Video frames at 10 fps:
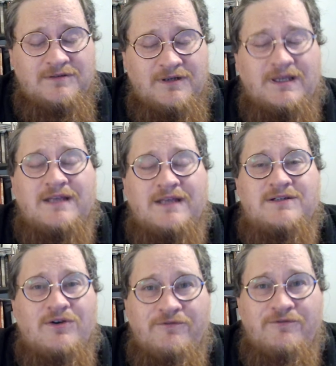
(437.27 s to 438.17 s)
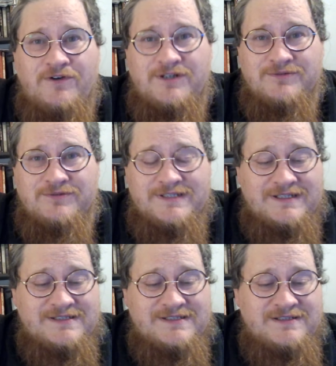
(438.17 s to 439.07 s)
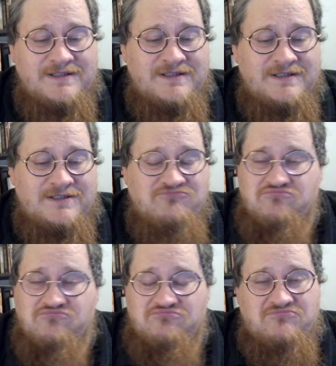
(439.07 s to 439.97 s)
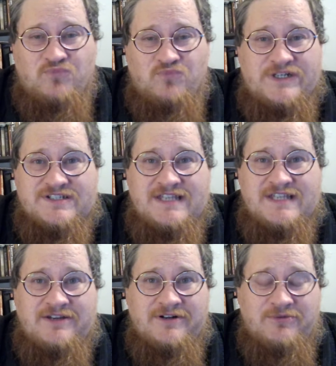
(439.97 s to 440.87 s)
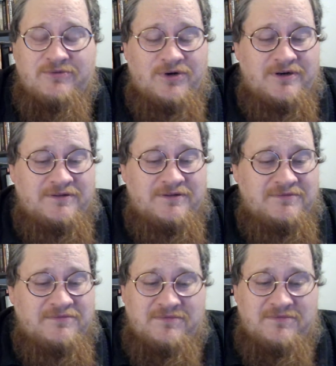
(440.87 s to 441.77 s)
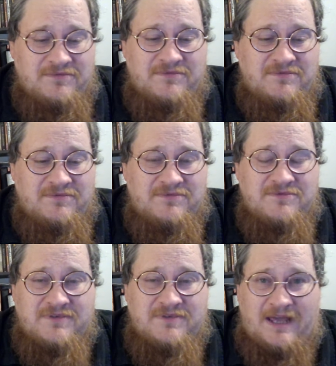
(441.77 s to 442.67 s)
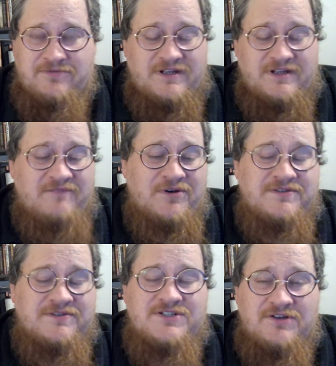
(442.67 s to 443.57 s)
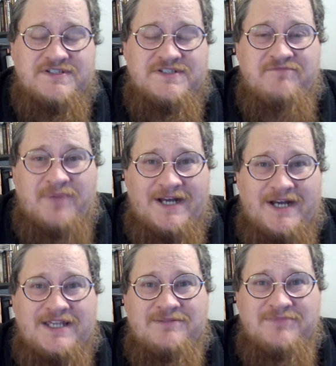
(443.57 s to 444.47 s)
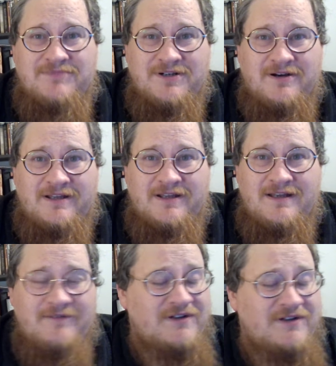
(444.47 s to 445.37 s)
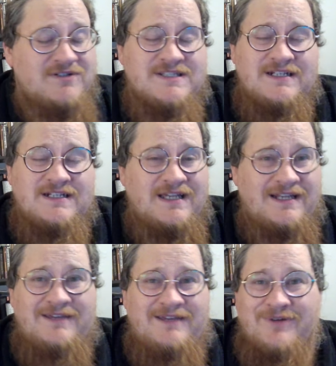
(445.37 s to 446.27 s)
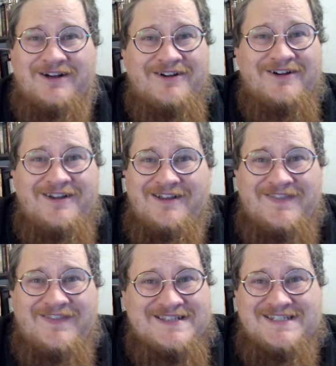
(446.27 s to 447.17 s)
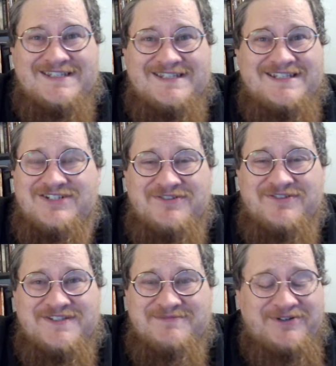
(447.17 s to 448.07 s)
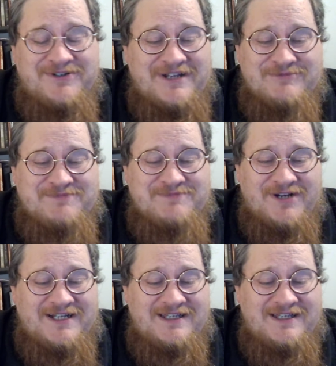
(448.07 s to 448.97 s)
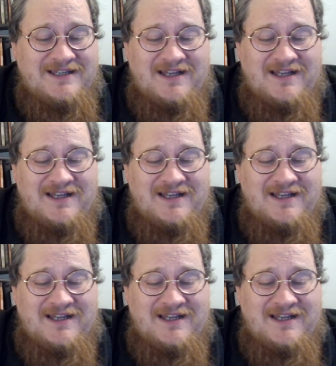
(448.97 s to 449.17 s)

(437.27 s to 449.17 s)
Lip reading: Again, no footnote to this. We just take her at her word. Catherine gave birth to Joseph Bonney McCarty. I've never seen anywhere that says that Joseph's middle name was Bonney.